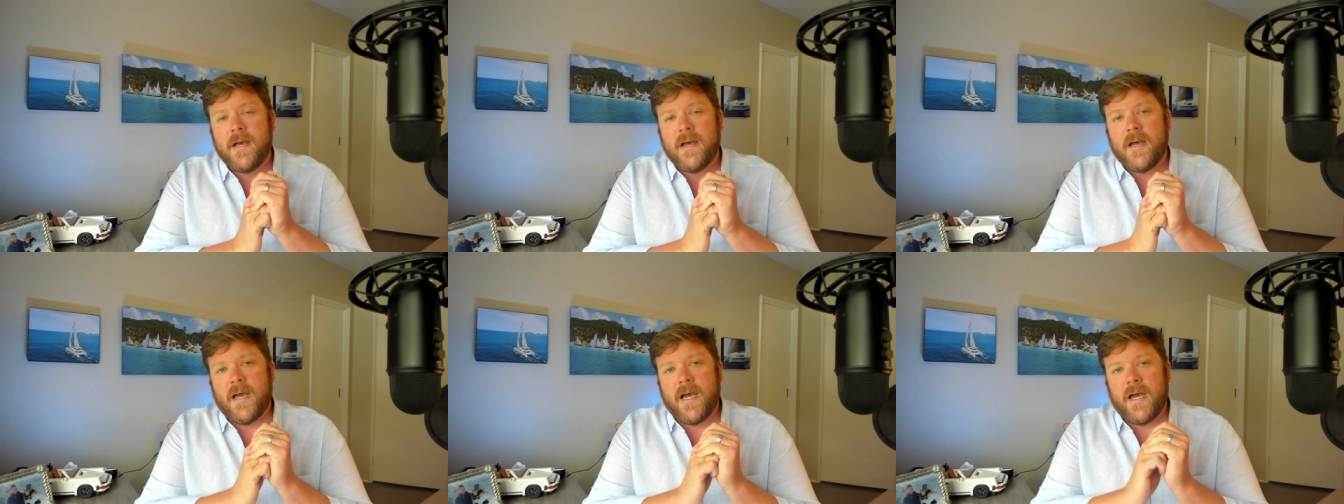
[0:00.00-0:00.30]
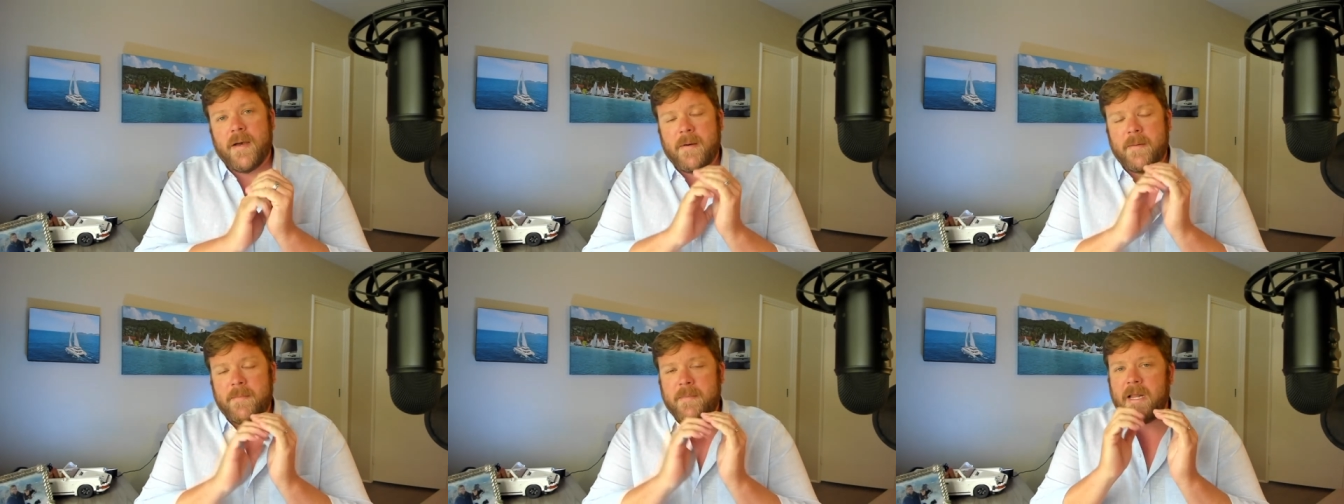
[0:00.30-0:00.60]
Uh,
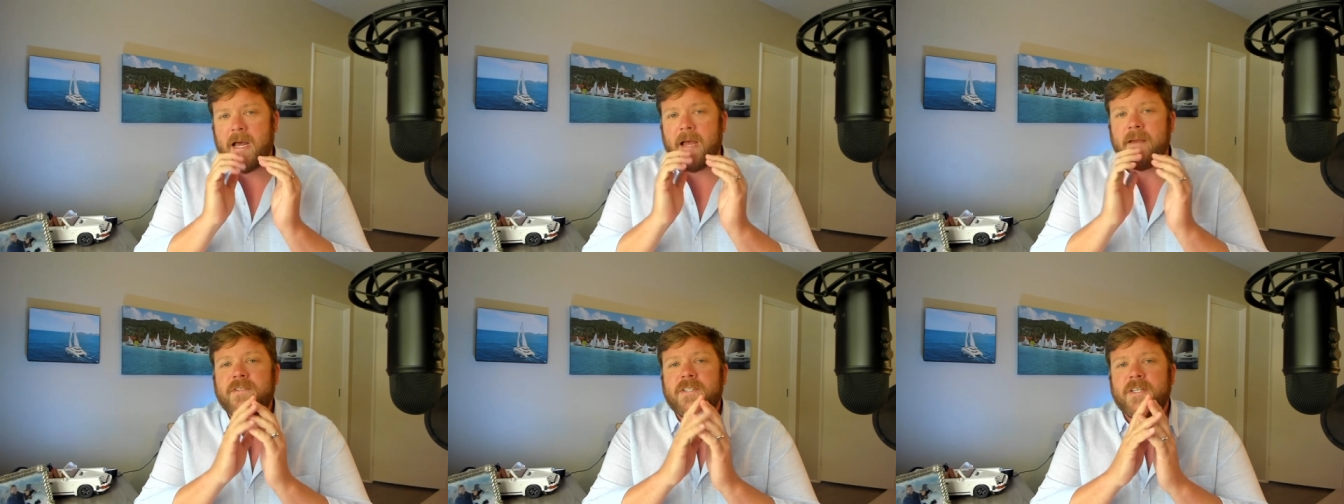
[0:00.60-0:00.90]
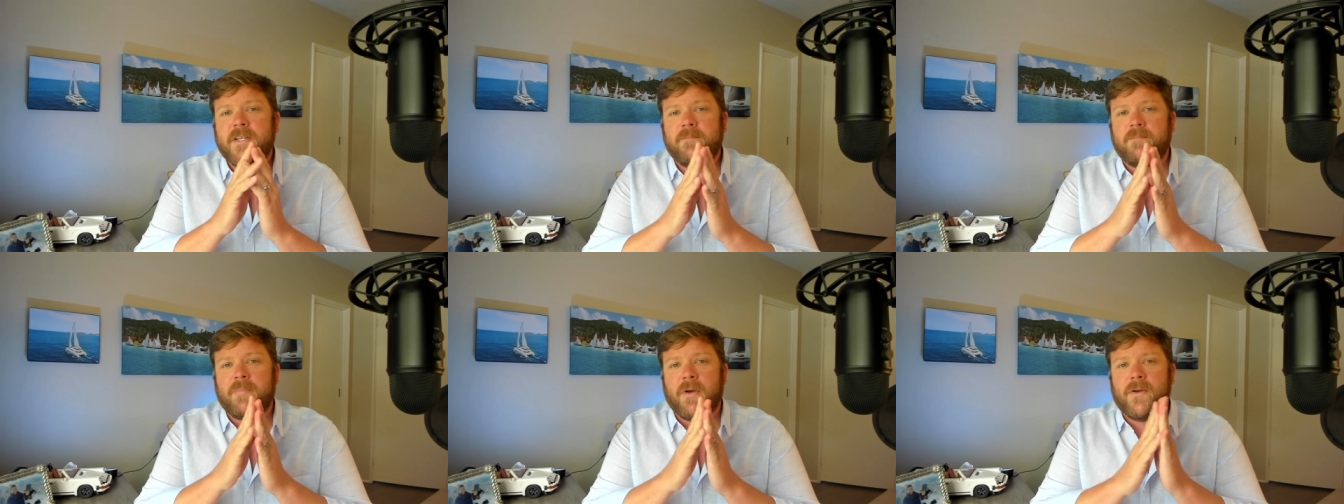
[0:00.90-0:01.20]
I mean, I've
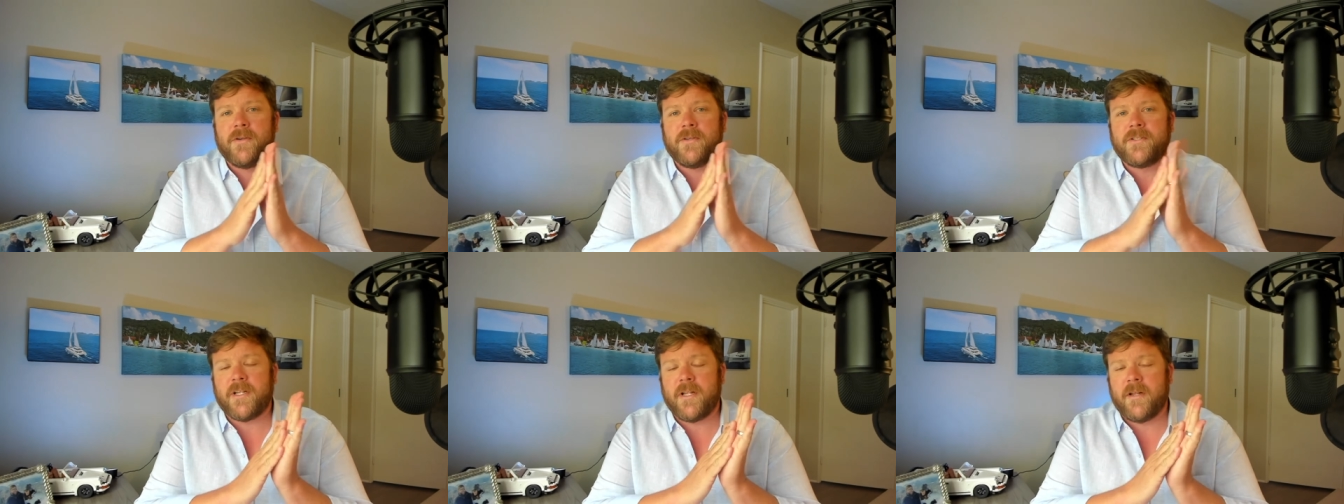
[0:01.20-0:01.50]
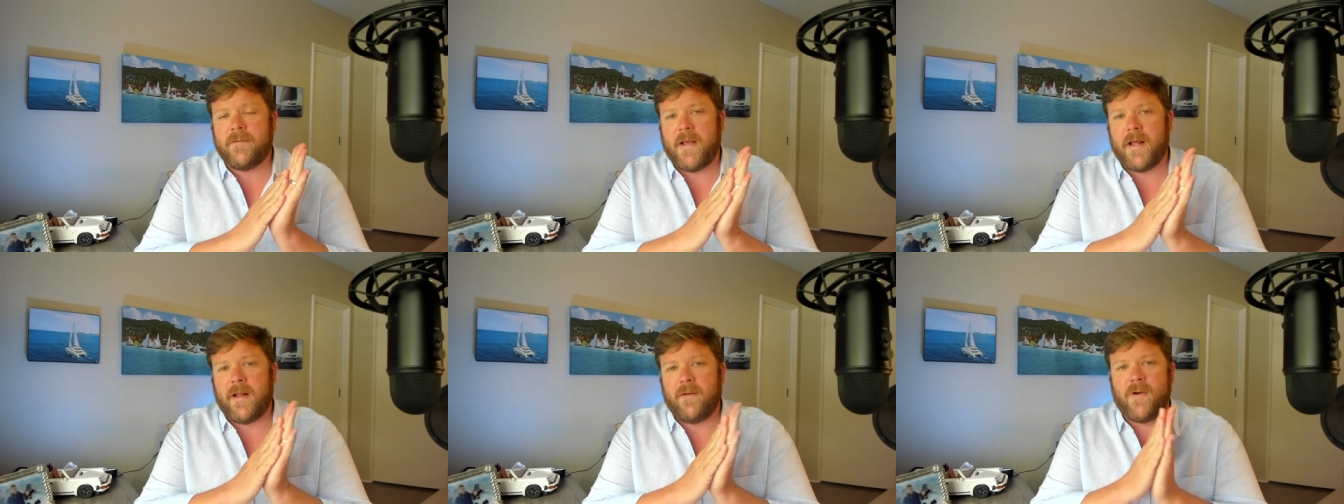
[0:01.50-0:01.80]
seen boats that
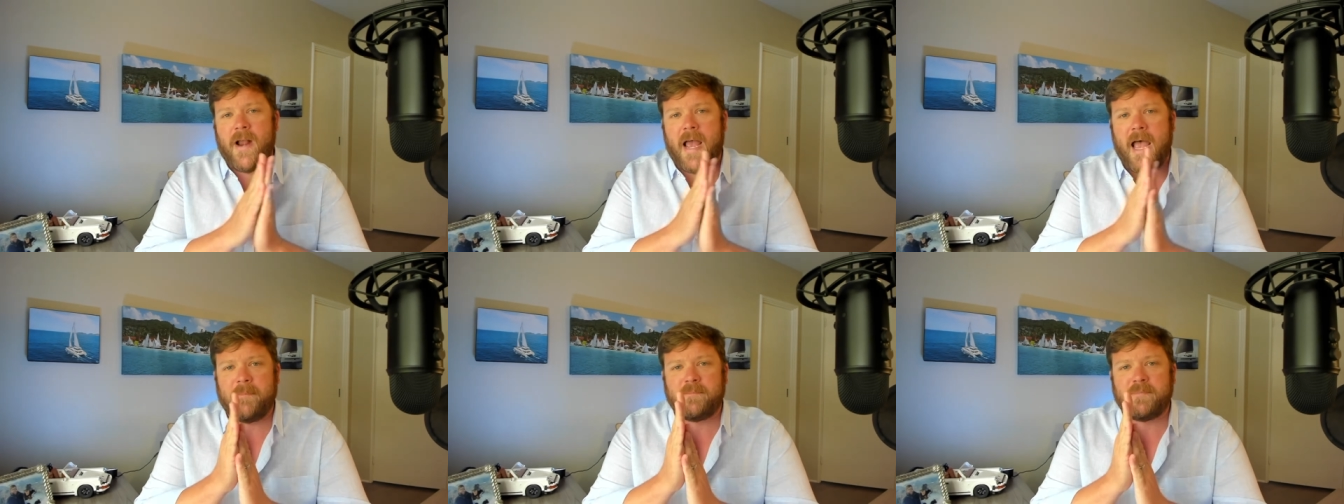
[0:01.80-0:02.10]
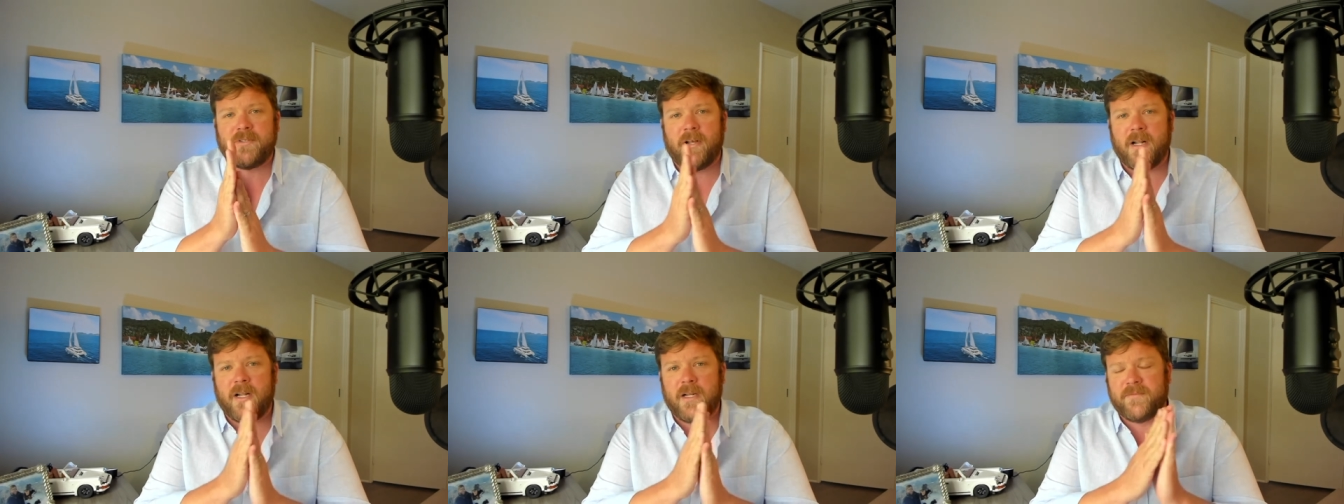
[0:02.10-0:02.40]
have had
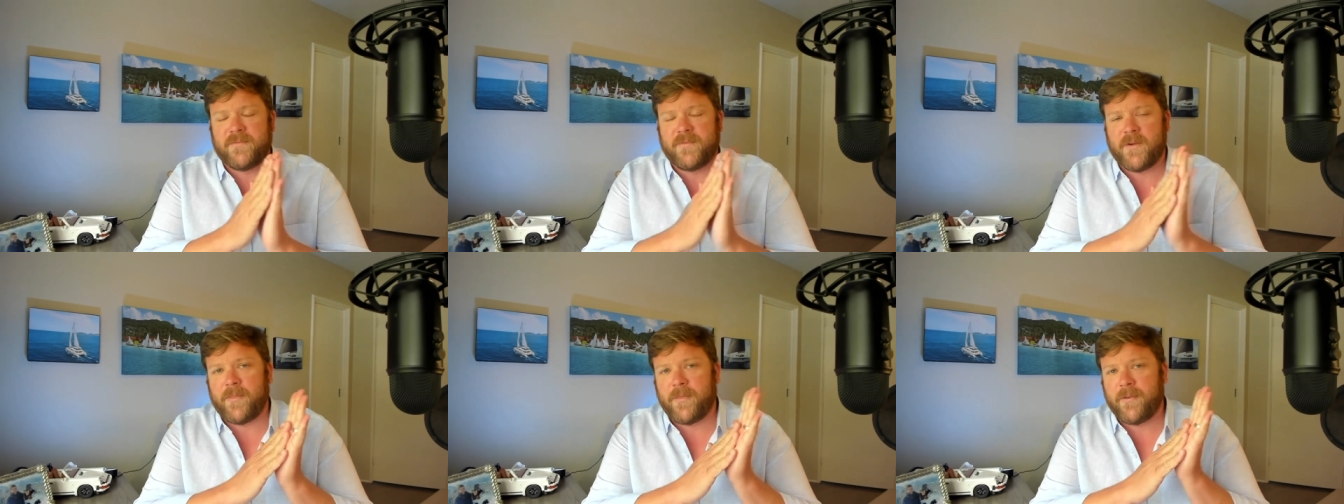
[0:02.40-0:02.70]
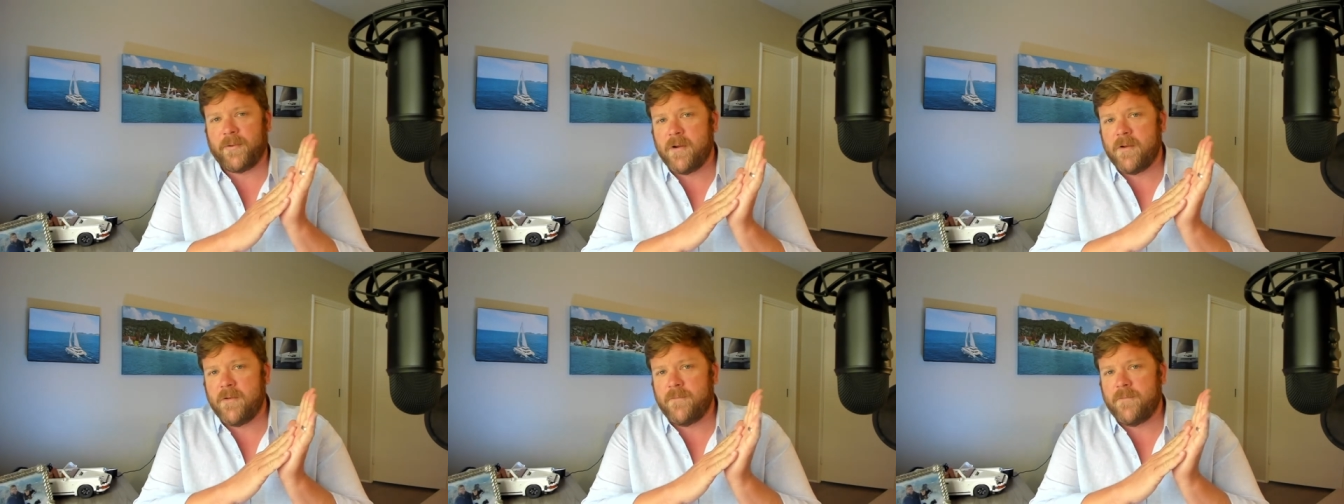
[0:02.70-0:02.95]
wraps on them for three,